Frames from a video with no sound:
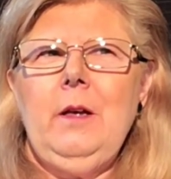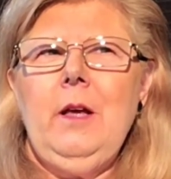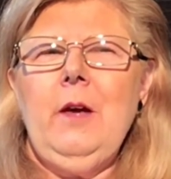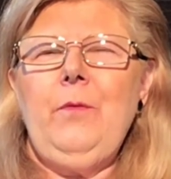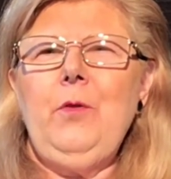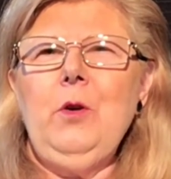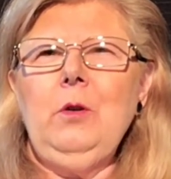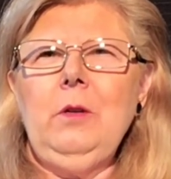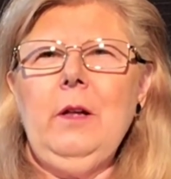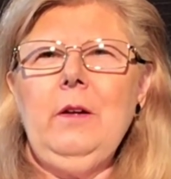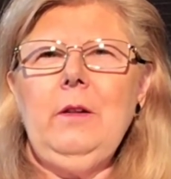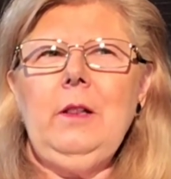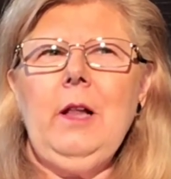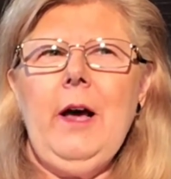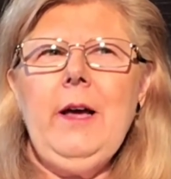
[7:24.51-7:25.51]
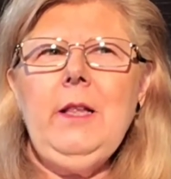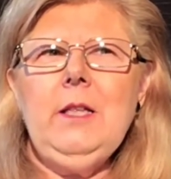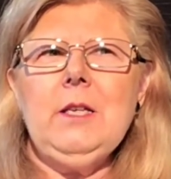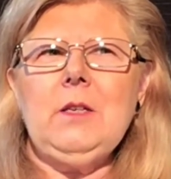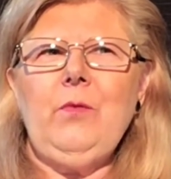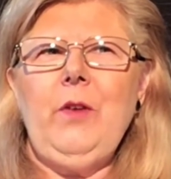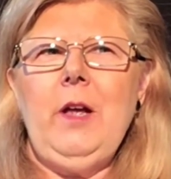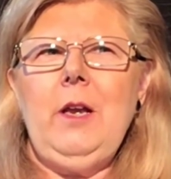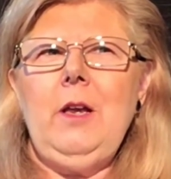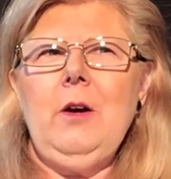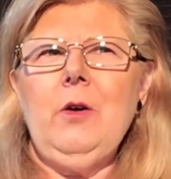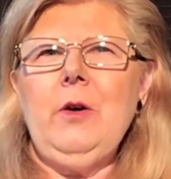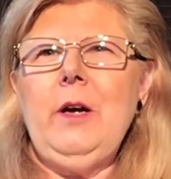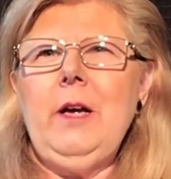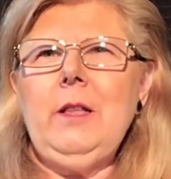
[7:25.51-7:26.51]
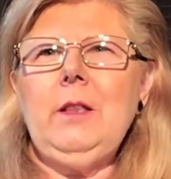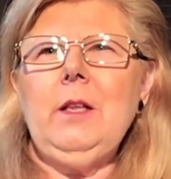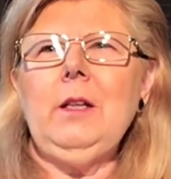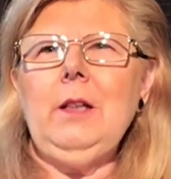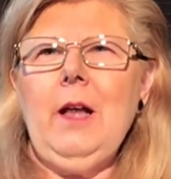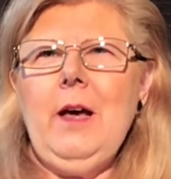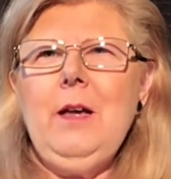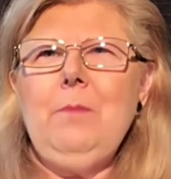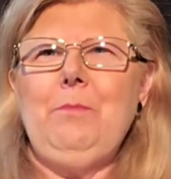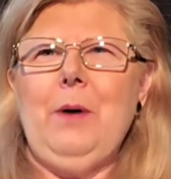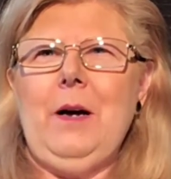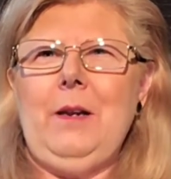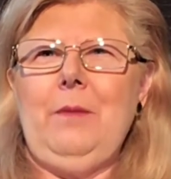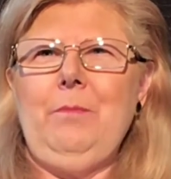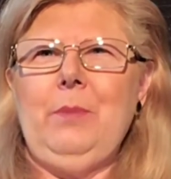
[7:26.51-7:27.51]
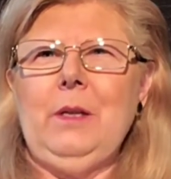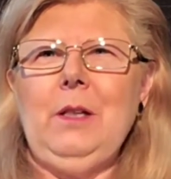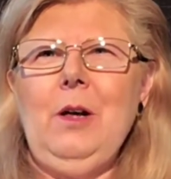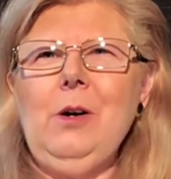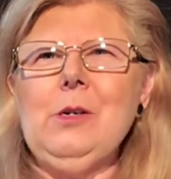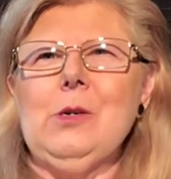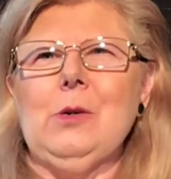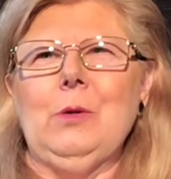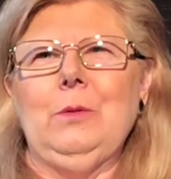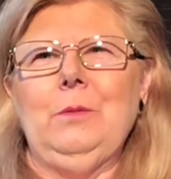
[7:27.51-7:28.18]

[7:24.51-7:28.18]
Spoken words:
If you like this video, hit the like button below.